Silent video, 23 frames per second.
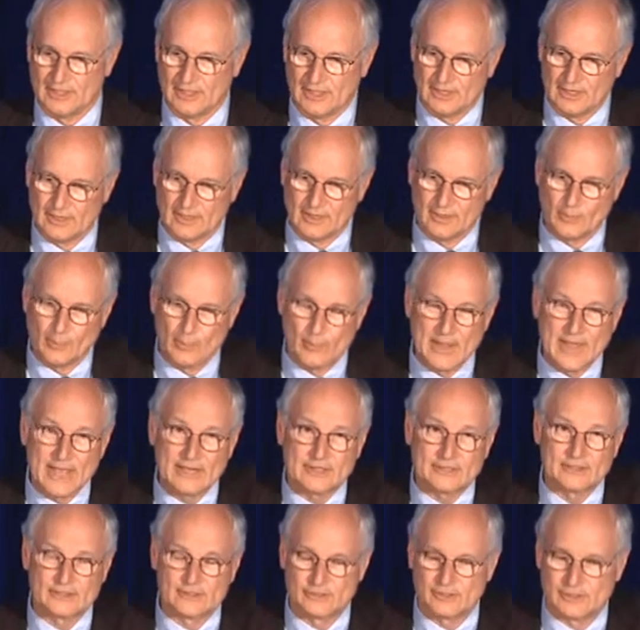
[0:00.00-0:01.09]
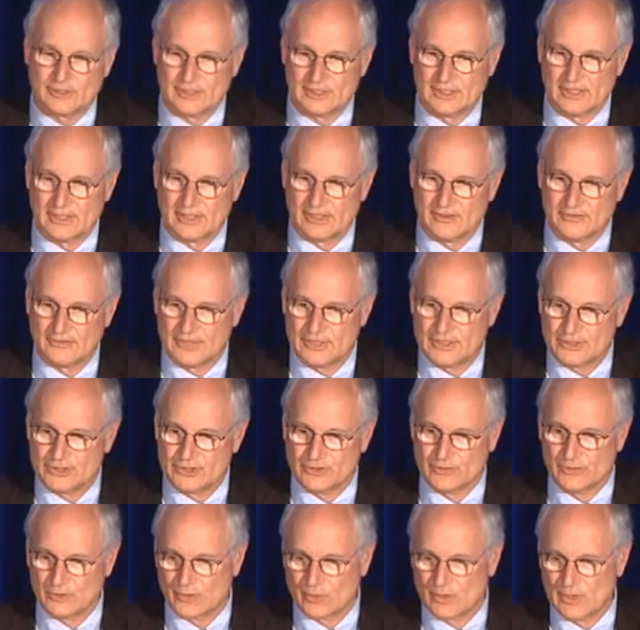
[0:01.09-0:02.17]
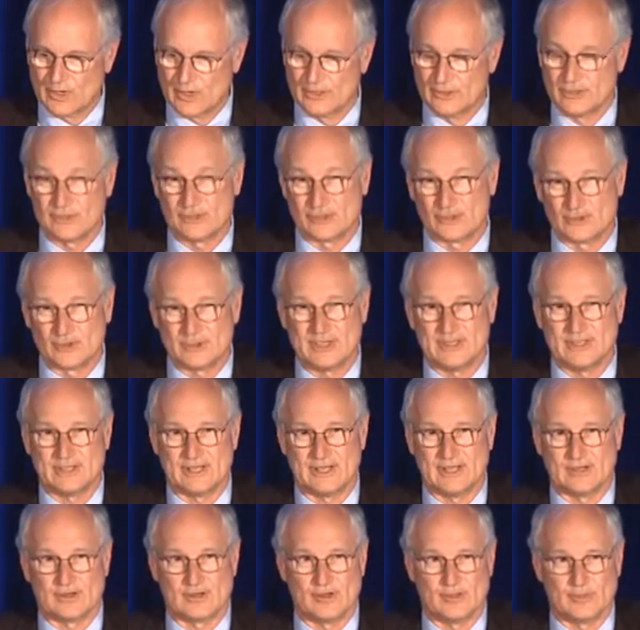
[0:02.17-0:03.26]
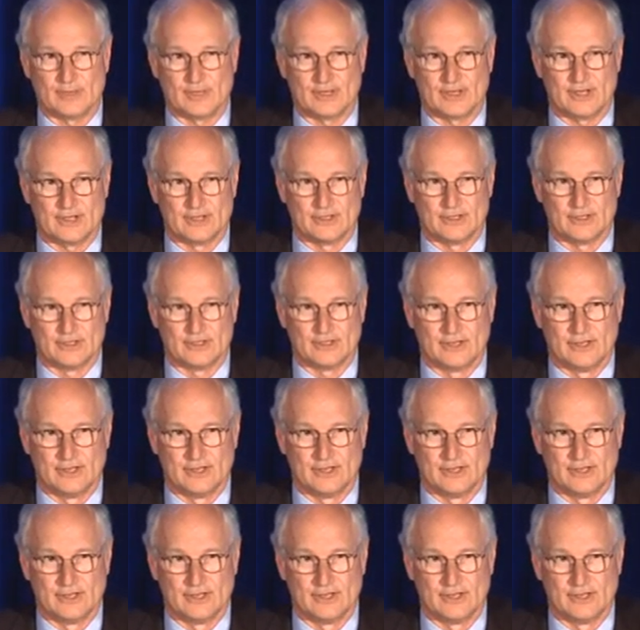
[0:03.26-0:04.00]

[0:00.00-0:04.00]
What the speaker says: the magnitude of the intervention required to treat that complication.